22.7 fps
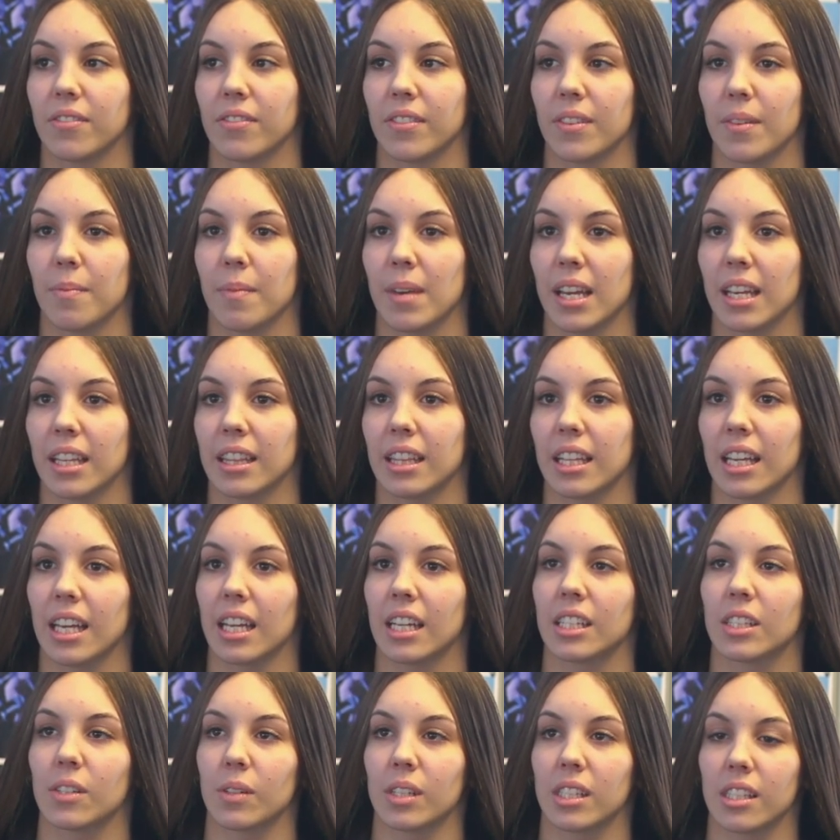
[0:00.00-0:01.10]
the main
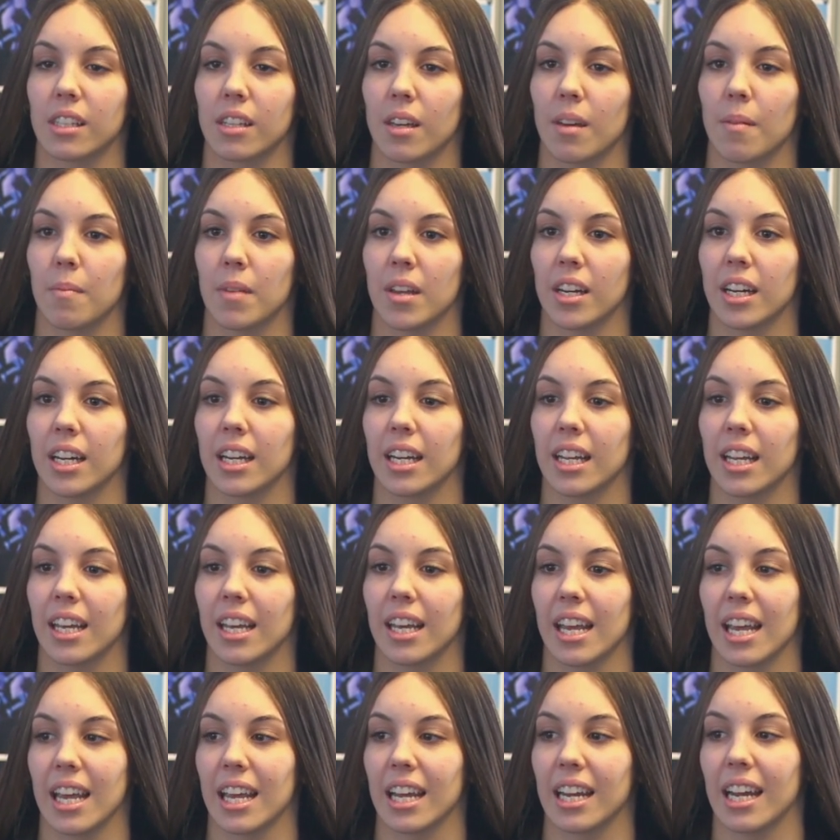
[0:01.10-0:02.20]
things was the community
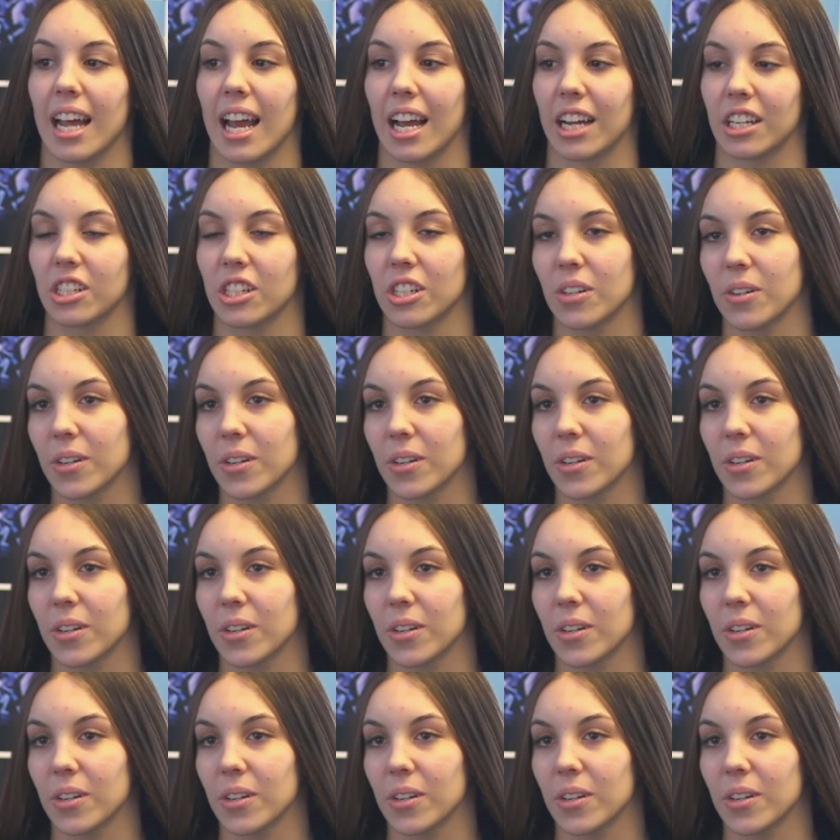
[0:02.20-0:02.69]
and actually